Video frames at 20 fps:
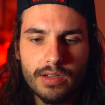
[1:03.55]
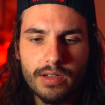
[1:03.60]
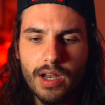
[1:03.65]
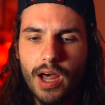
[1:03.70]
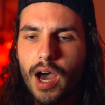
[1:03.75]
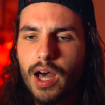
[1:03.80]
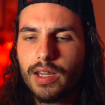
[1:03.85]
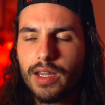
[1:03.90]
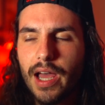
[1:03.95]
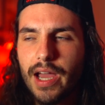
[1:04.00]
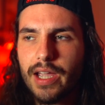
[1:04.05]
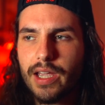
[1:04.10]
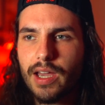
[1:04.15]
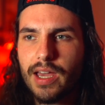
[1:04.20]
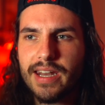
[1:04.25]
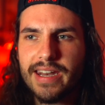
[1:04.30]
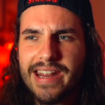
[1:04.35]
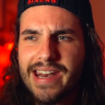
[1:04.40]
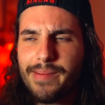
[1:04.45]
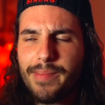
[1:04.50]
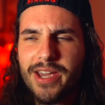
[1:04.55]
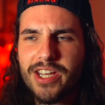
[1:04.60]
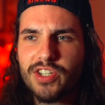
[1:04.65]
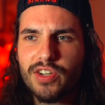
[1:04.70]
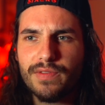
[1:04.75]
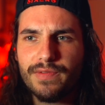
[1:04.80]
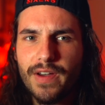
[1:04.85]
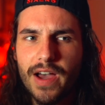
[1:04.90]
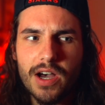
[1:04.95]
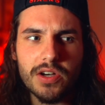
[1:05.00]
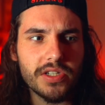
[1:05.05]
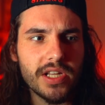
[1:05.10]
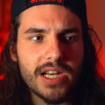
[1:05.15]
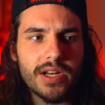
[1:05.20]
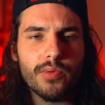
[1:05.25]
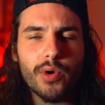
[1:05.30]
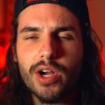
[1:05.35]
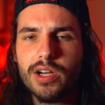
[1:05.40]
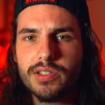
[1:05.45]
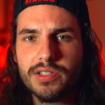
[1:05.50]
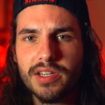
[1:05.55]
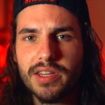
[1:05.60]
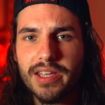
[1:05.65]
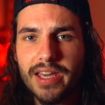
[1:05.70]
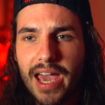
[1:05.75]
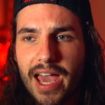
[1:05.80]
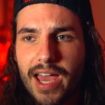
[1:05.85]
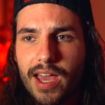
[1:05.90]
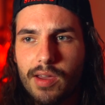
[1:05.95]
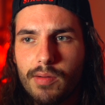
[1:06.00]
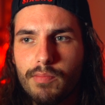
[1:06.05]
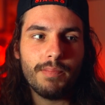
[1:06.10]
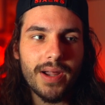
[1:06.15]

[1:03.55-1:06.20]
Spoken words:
Not like an animation found anywhere else in the game,